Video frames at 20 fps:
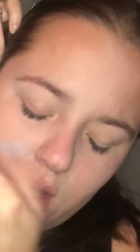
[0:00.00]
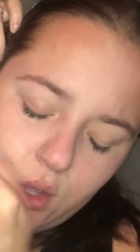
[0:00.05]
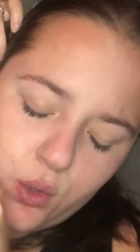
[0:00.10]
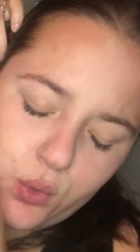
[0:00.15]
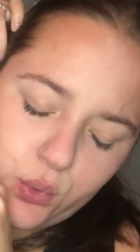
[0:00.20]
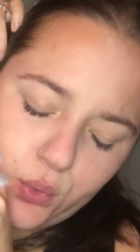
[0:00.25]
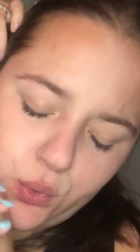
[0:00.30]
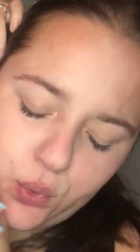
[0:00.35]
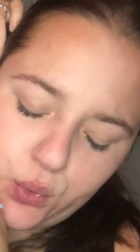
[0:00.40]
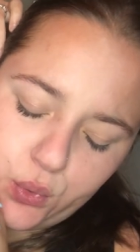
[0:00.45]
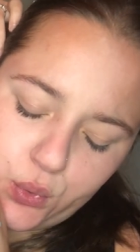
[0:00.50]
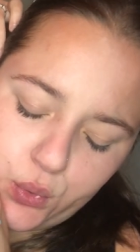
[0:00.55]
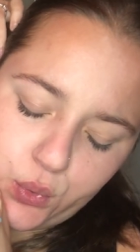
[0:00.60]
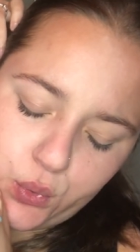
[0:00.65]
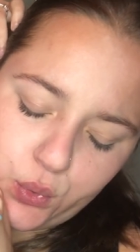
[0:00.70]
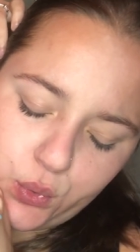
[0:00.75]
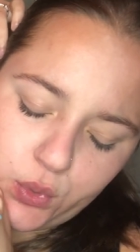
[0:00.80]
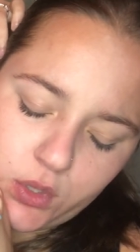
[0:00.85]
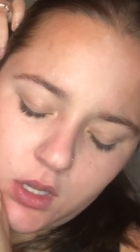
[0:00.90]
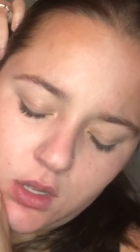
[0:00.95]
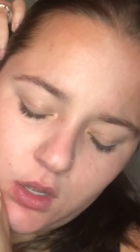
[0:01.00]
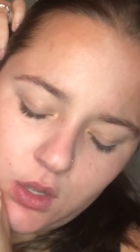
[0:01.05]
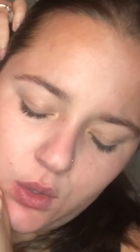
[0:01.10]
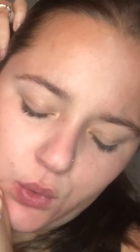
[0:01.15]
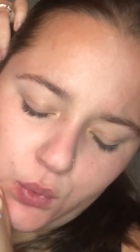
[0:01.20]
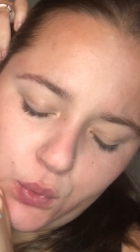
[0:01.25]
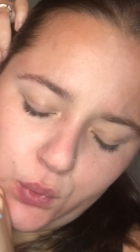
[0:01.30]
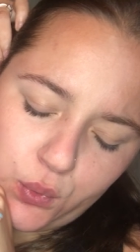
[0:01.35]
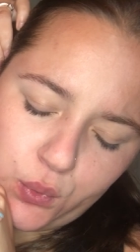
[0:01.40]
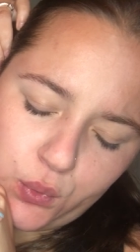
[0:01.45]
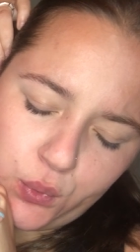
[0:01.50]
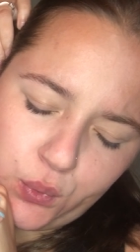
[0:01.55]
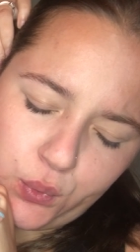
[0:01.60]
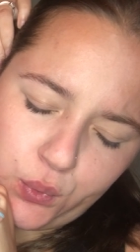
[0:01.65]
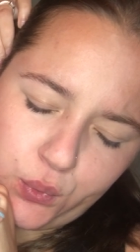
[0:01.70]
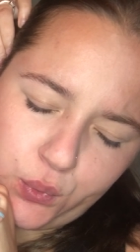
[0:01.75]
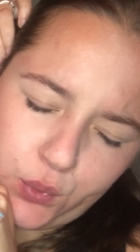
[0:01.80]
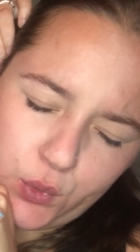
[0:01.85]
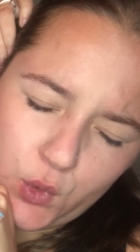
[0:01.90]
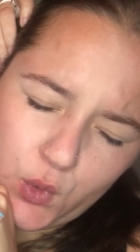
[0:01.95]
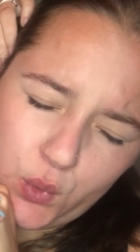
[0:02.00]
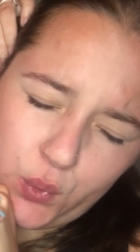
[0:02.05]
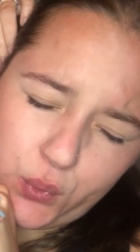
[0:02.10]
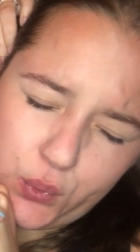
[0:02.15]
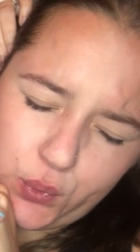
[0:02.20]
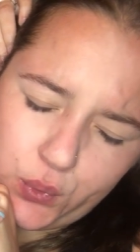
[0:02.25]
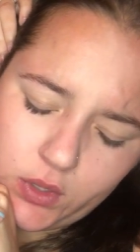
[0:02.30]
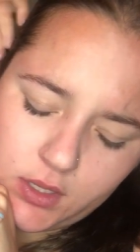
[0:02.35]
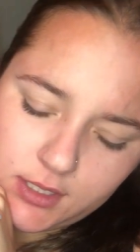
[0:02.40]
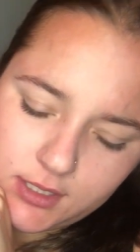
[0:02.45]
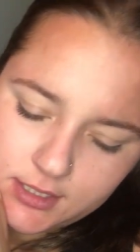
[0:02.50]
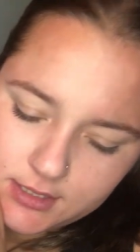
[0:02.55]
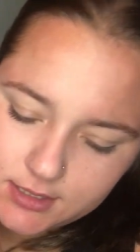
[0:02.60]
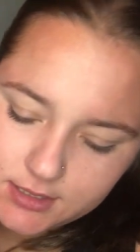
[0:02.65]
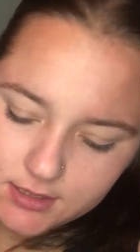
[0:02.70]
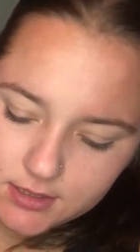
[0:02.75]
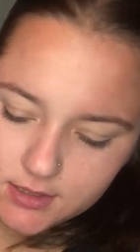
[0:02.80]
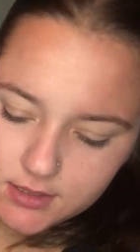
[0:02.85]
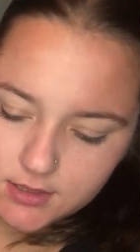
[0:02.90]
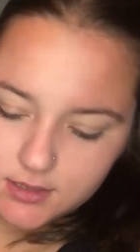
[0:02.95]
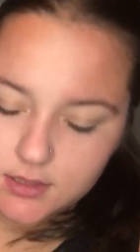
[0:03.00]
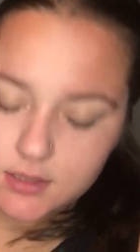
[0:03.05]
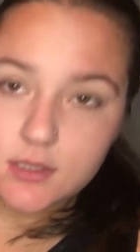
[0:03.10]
almost got it though. Okay, it's almost done. You need some water? You need some water?